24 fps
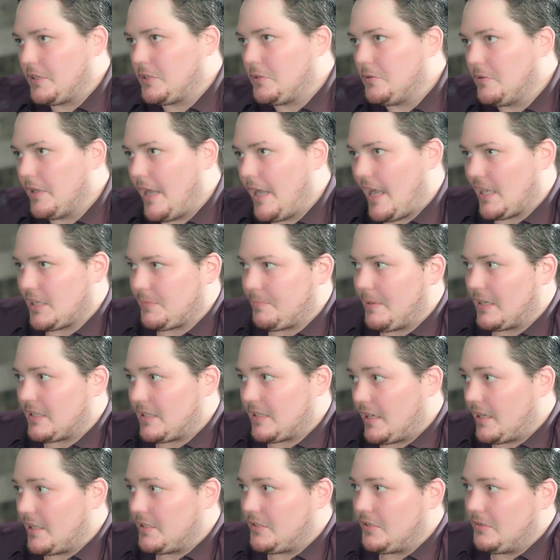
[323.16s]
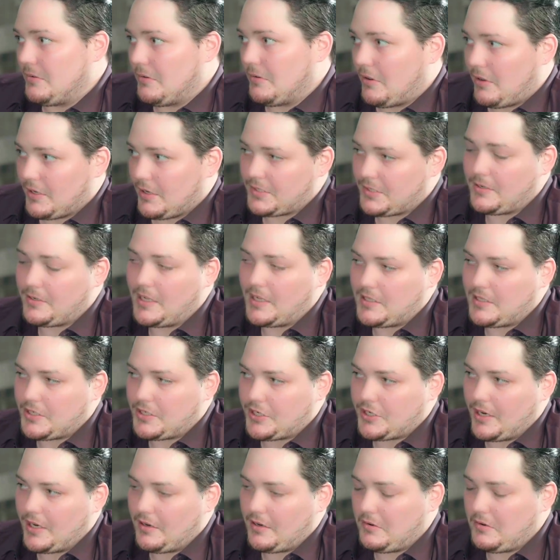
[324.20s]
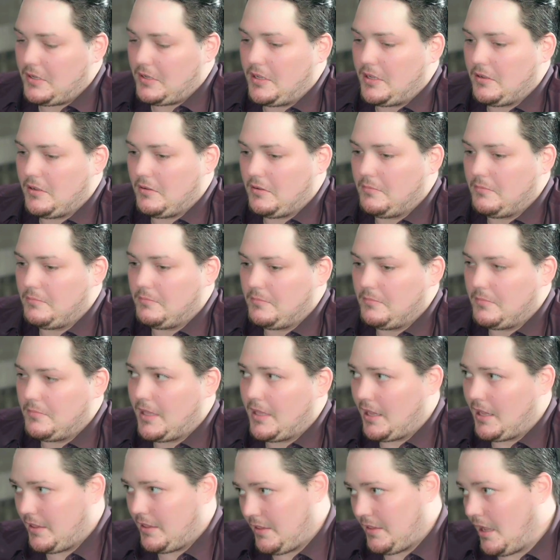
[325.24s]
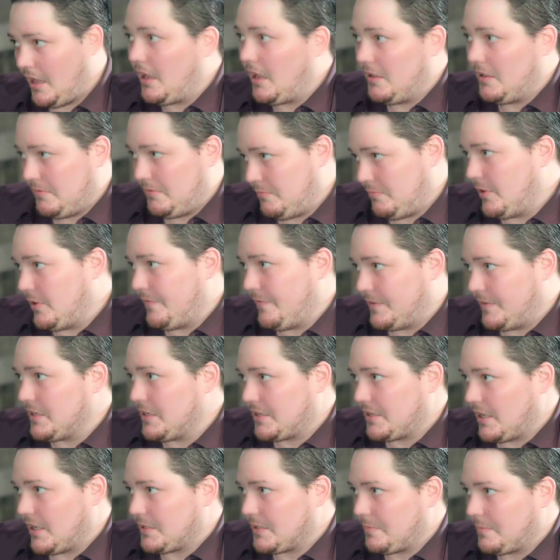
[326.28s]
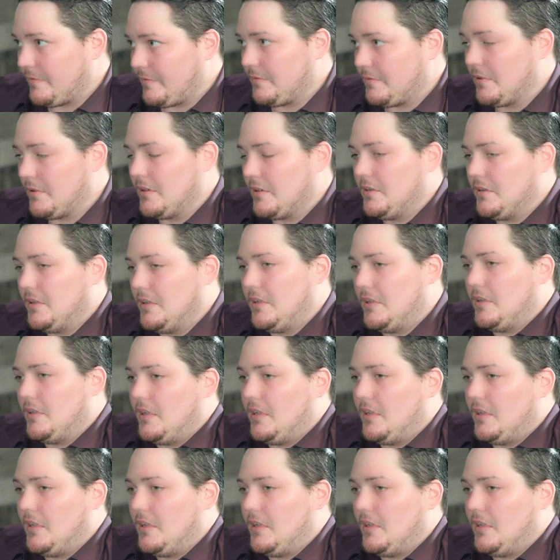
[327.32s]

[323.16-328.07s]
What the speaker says: cool aspect that I do also get to share that we've discussed before,